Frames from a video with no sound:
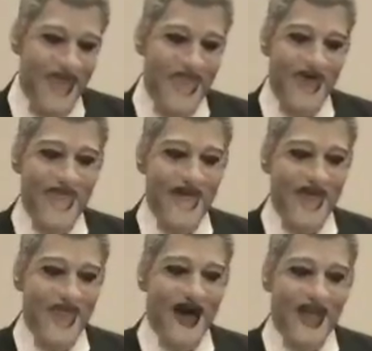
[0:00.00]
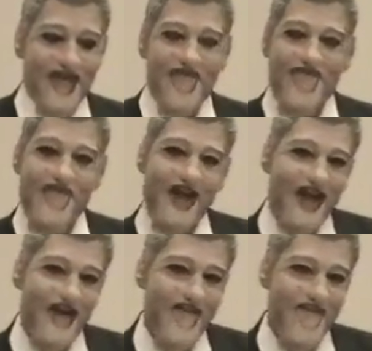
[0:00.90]
wrote that Obama
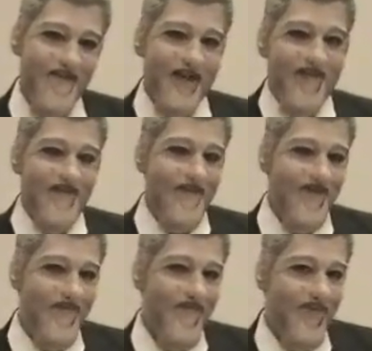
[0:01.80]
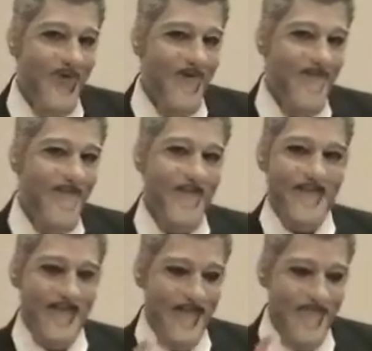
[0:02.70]
fails the Toni
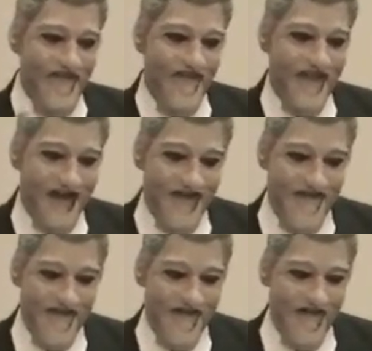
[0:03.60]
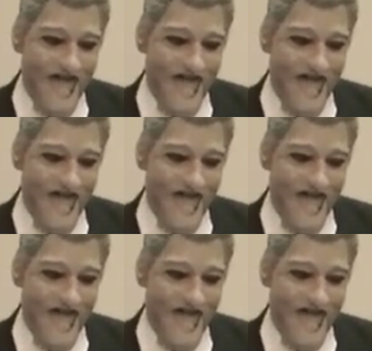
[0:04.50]
Morrison litmus test,